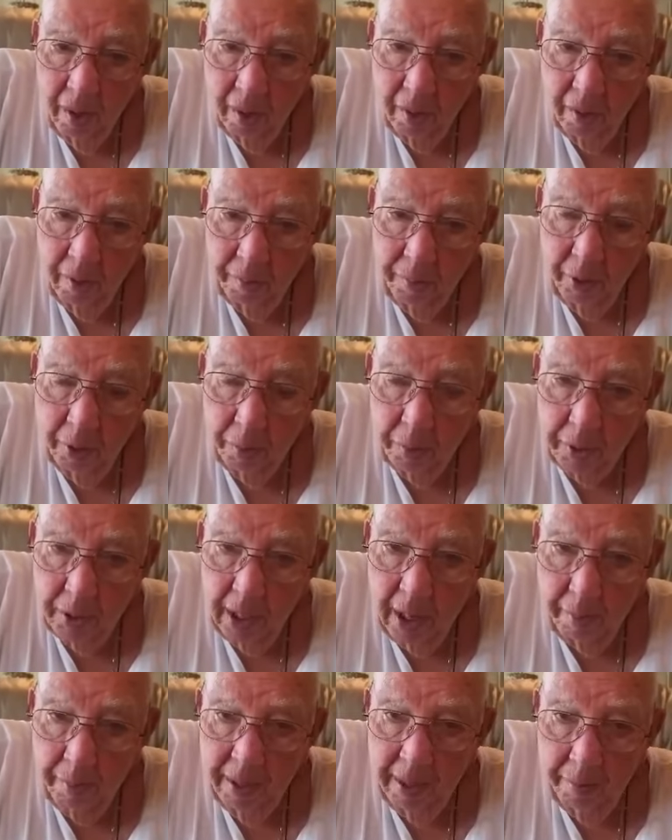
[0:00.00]
The pupil's
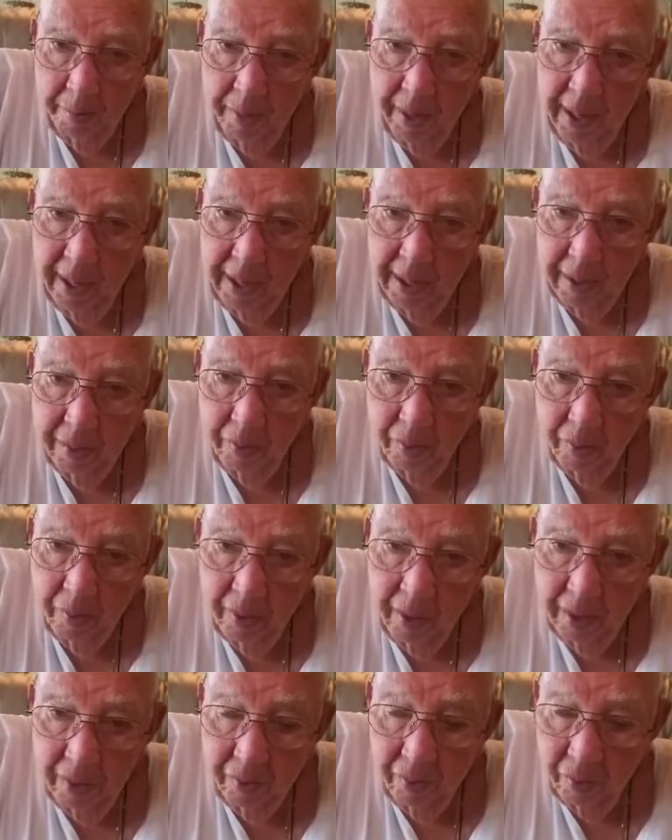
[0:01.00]
got to be big
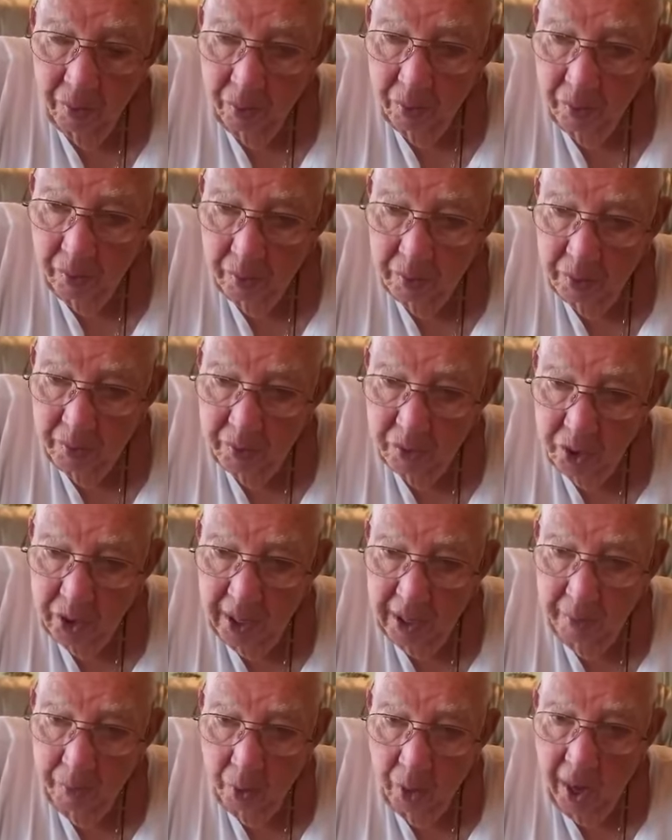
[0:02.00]
and
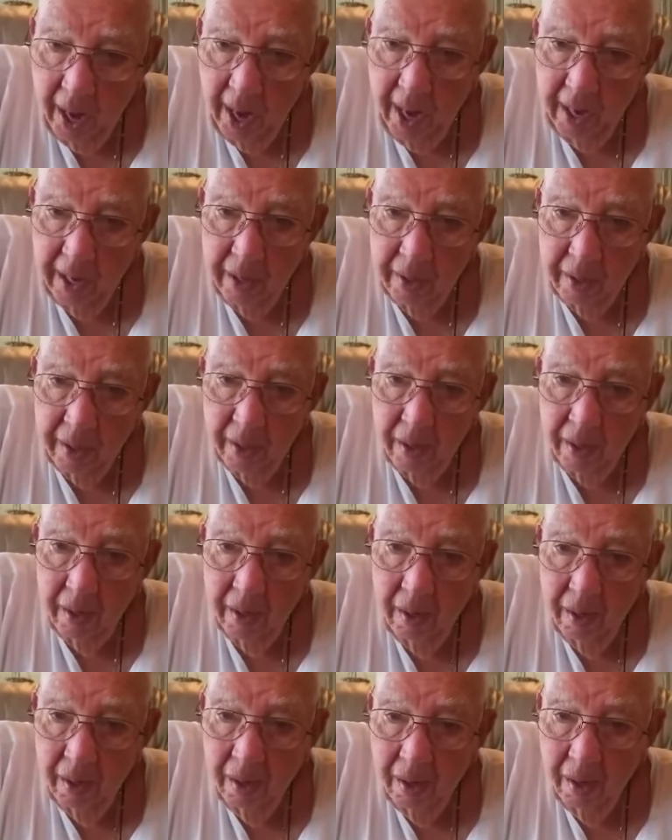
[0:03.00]
shaped right.
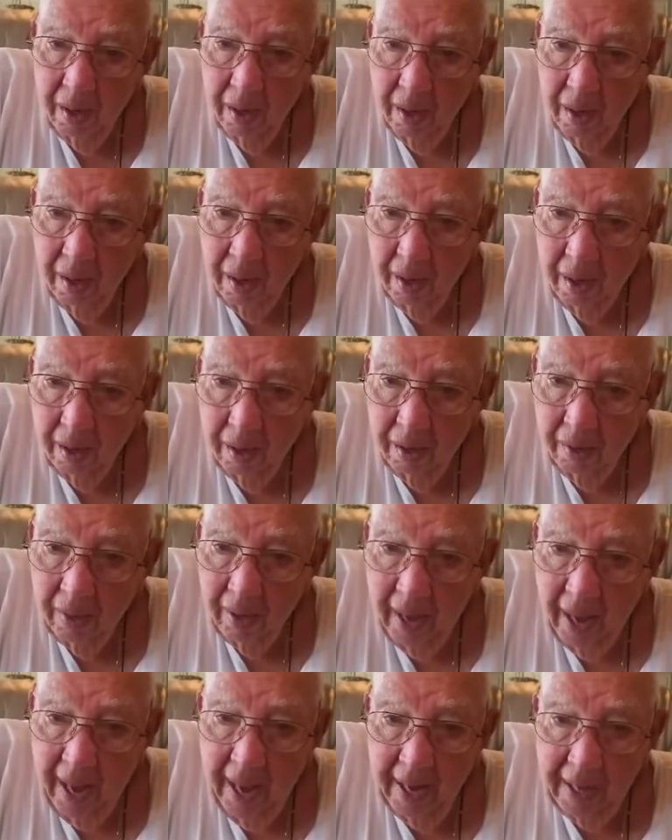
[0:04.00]
The
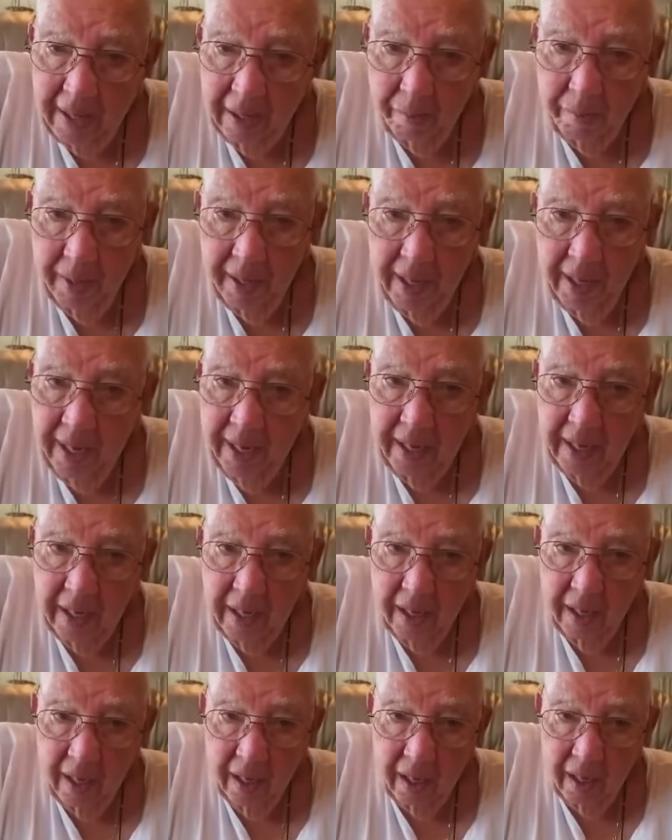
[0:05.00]
eye can be any
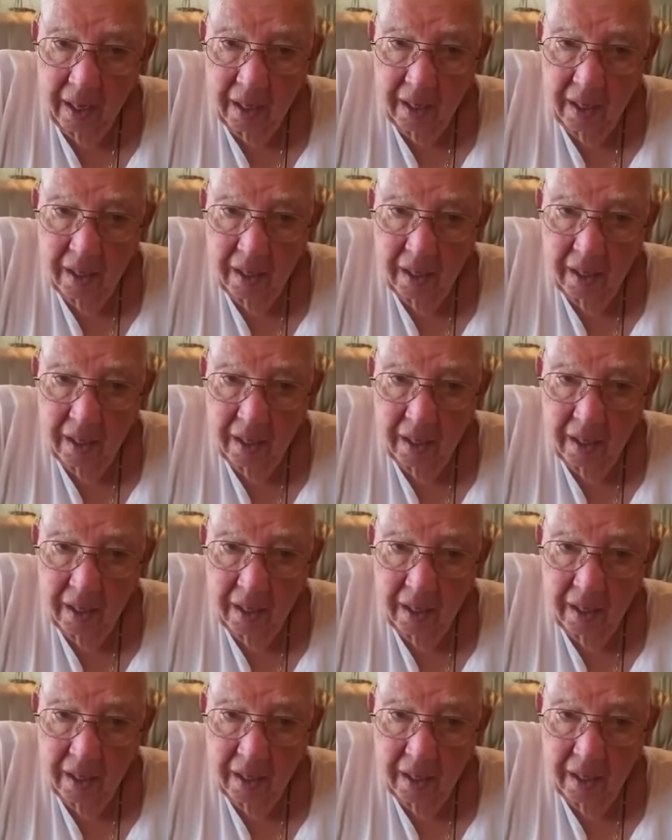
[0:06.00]
color,